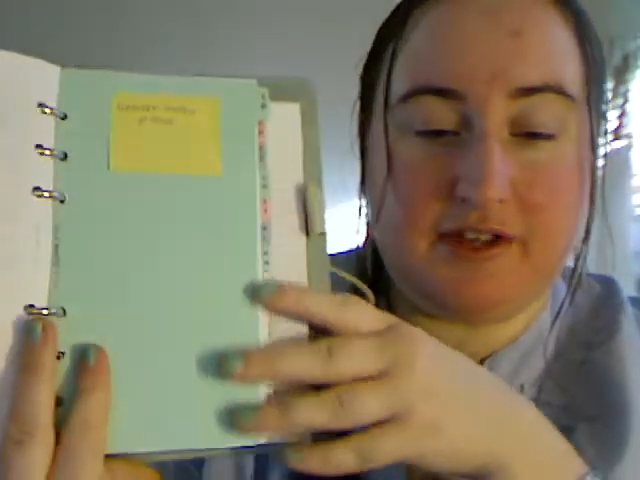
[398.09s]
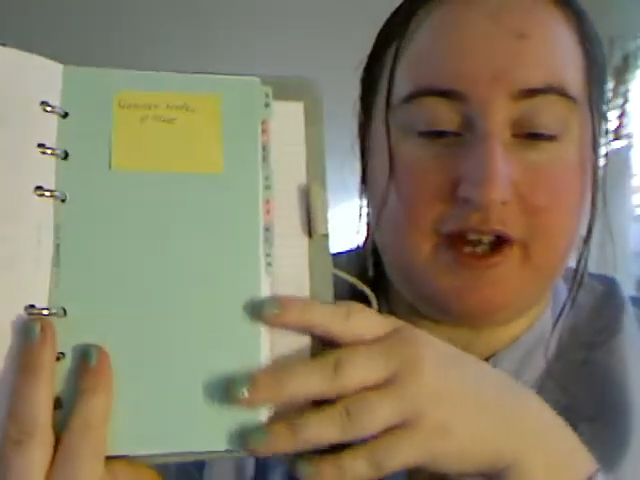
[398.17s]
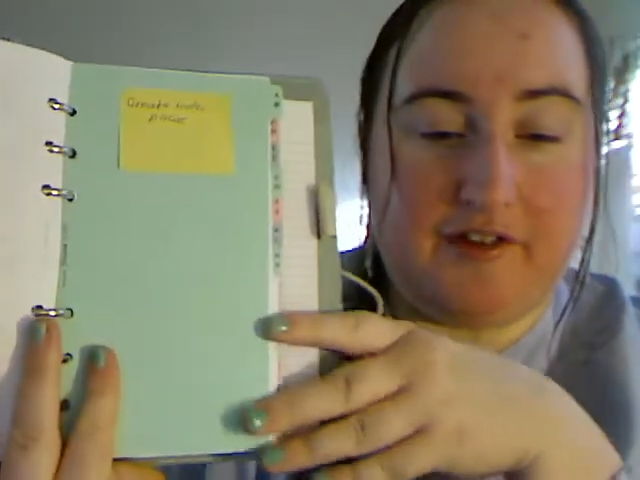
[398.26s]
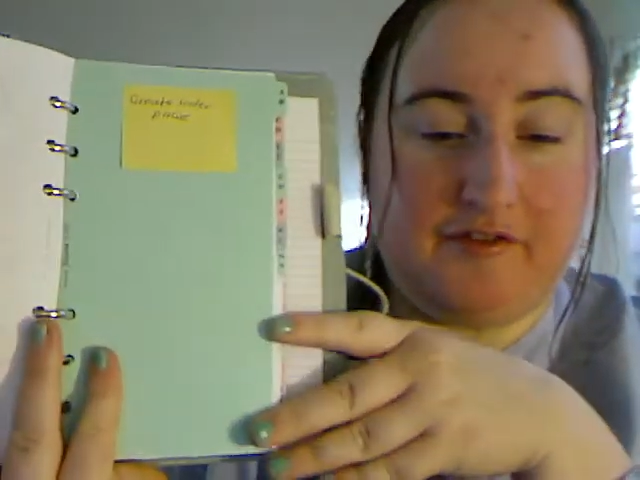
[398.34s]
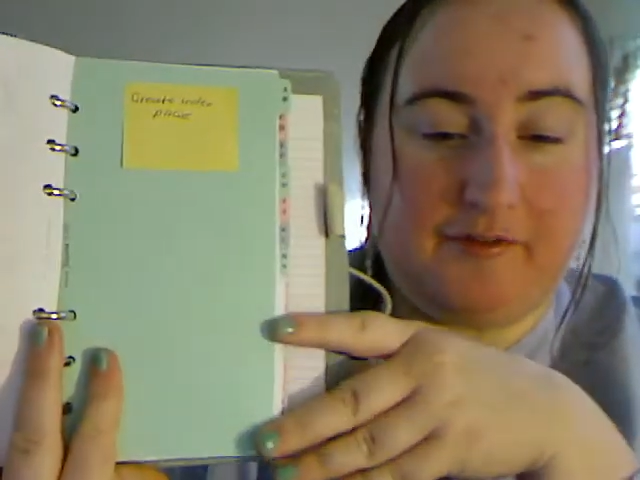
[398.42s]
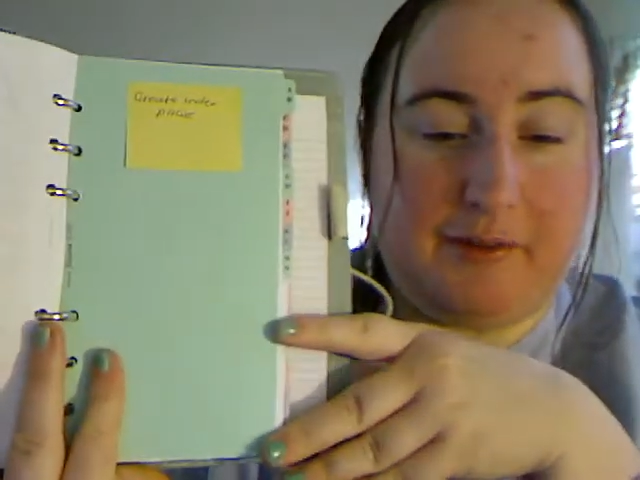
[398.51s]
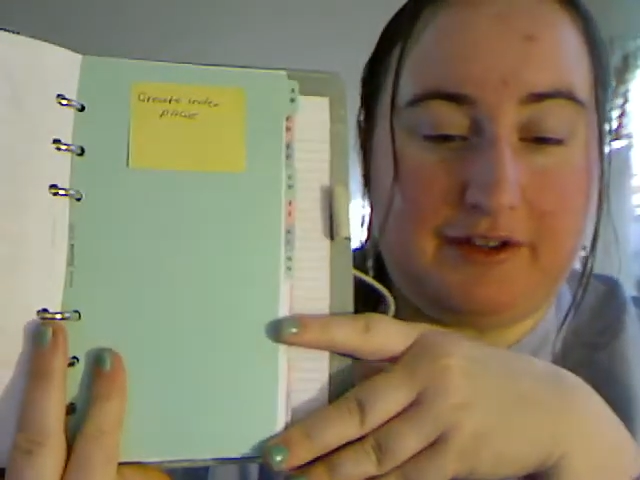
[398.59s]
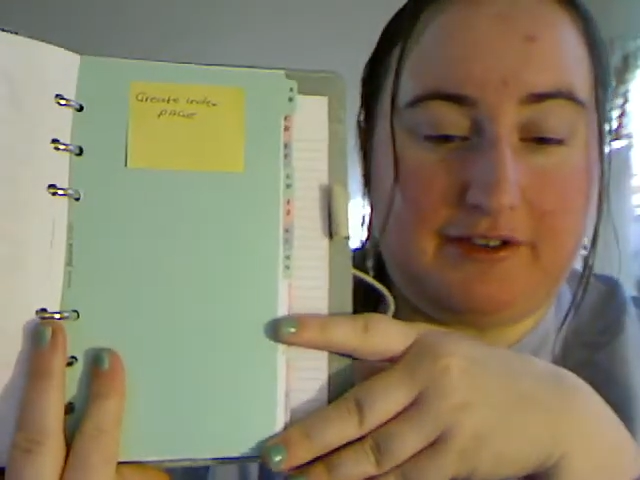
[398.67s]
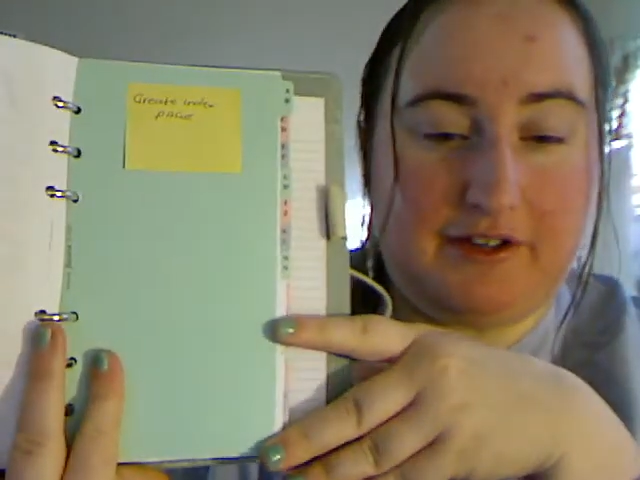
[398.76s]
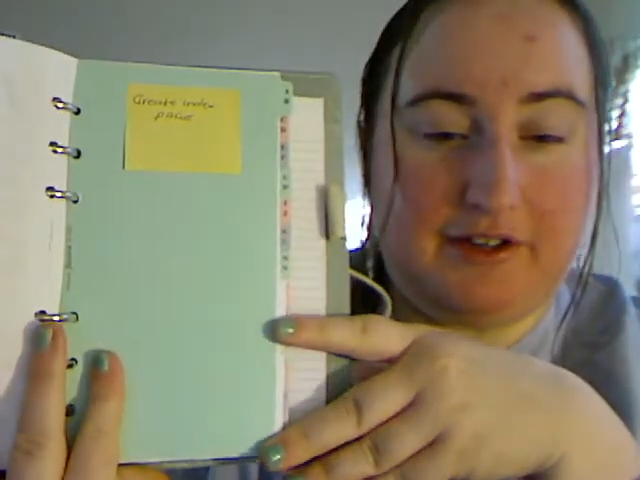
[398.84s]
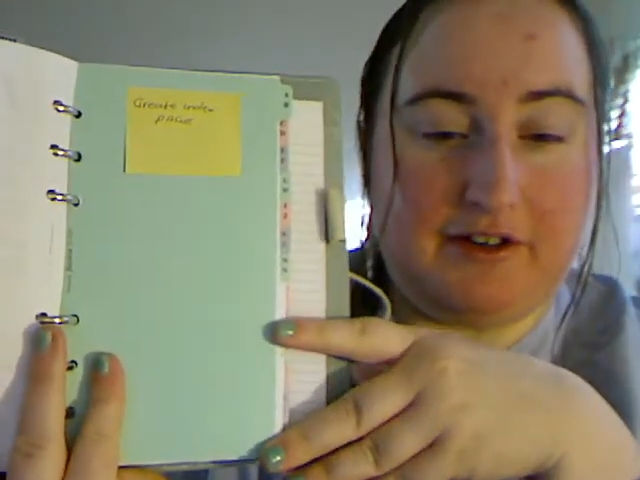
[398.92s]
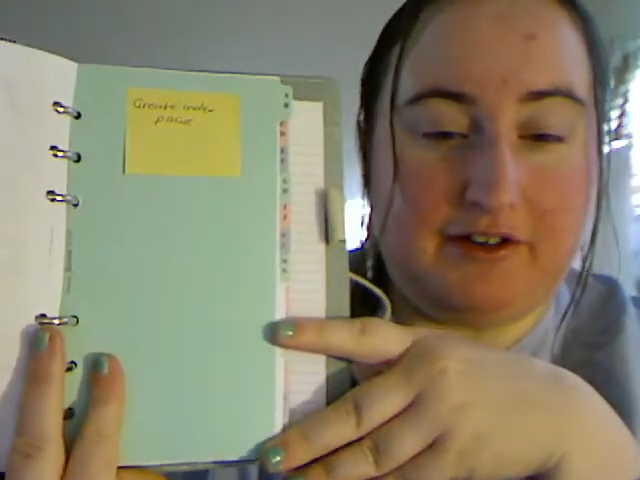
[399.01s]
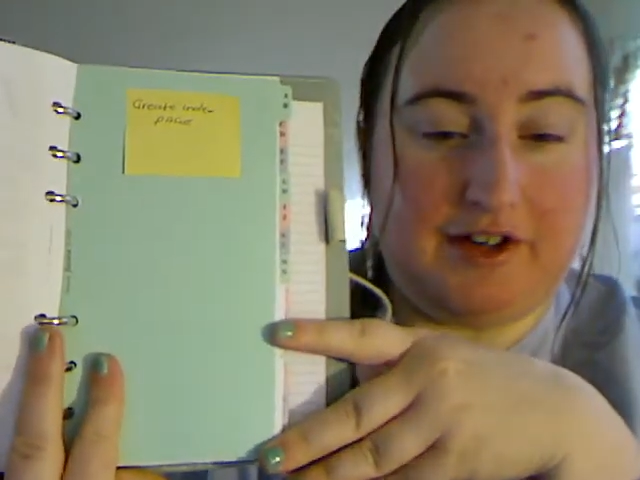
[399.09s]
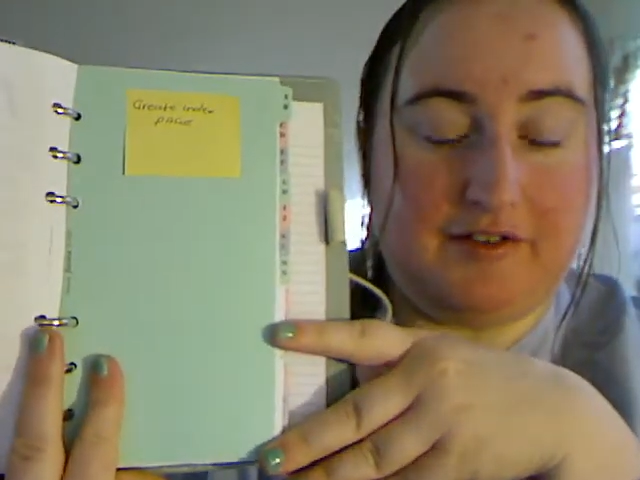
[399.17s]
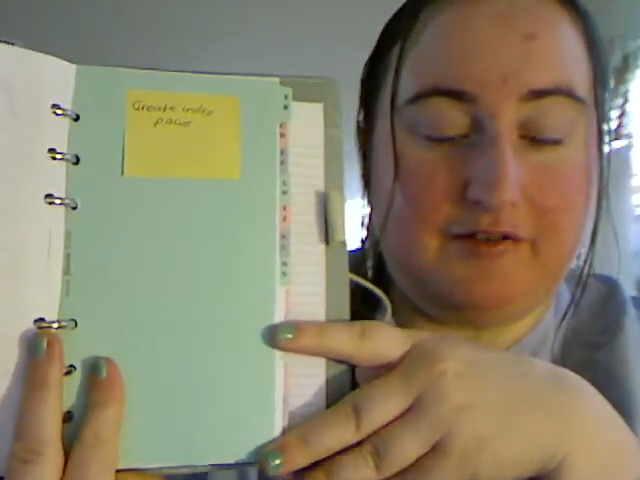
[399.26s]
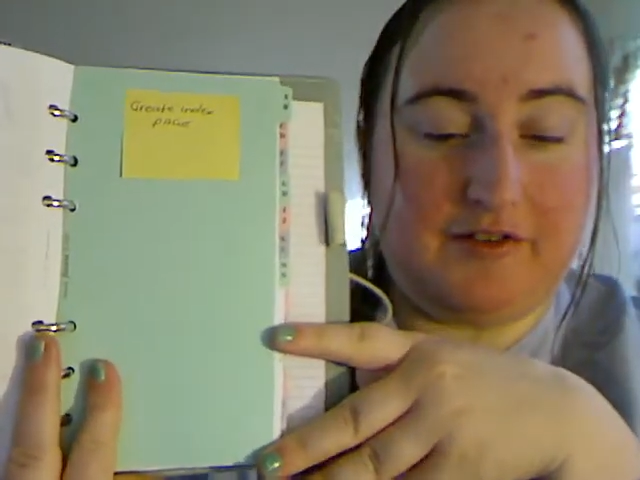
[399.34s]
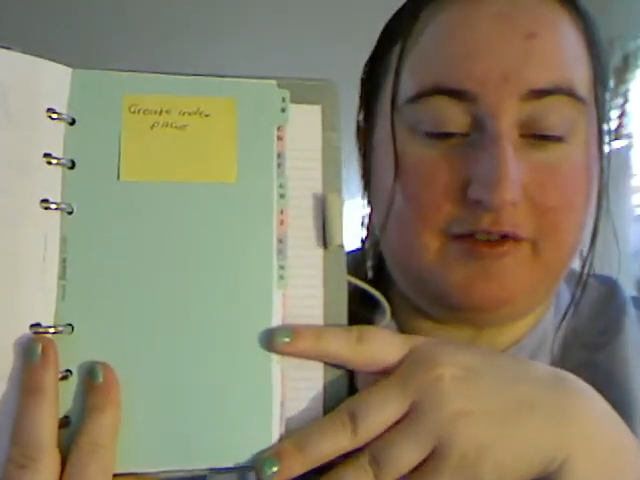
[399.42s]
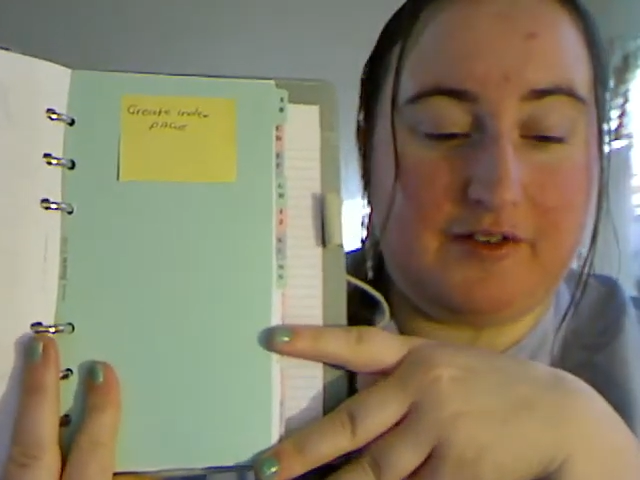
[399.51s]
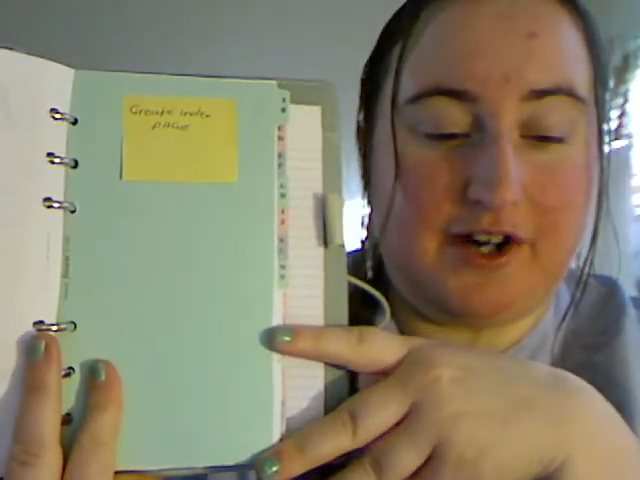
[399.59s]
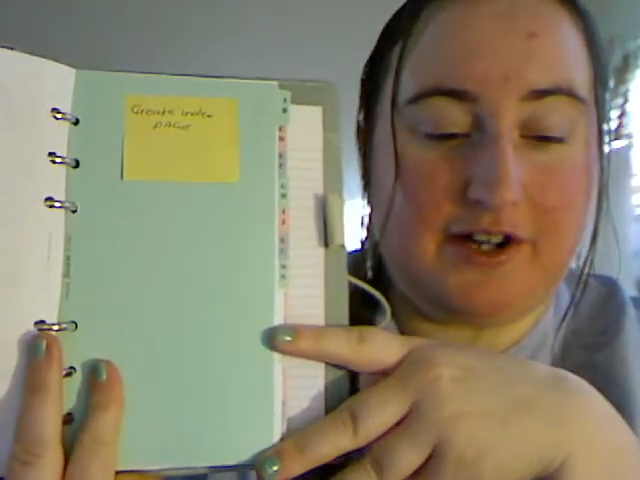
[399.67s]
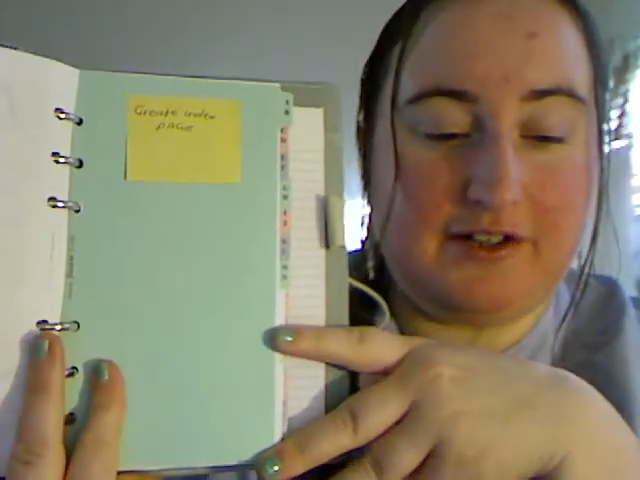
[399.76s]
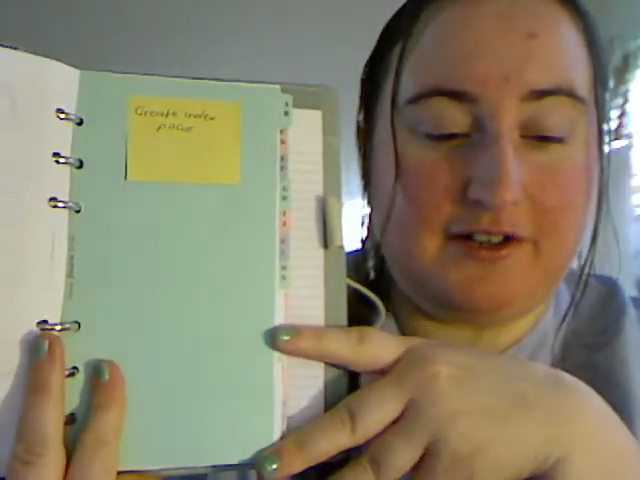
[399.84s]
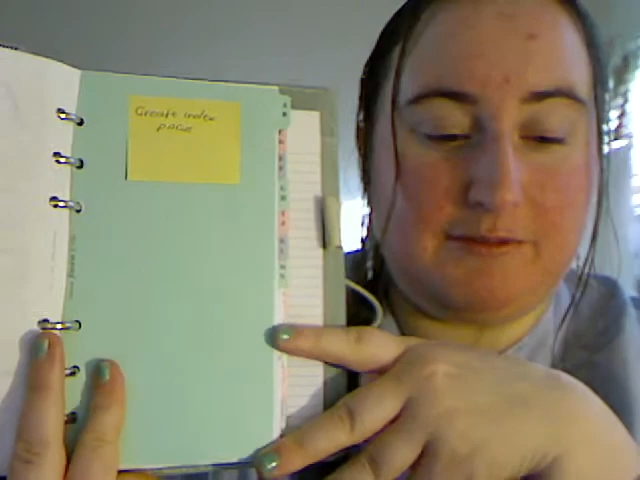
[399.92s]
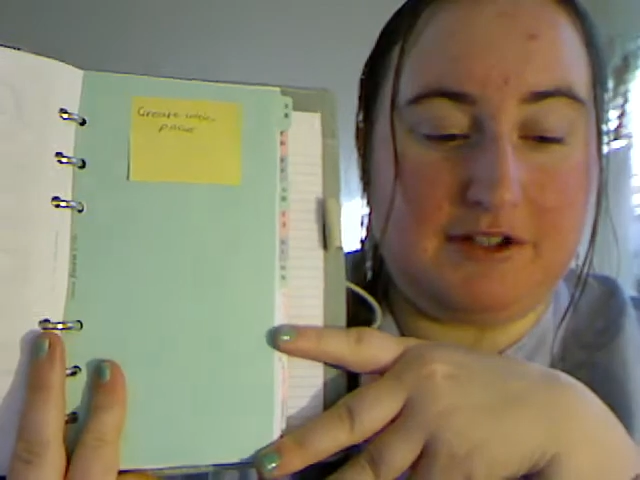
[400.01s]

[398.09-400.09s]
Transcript: the alphabets here and I've divided them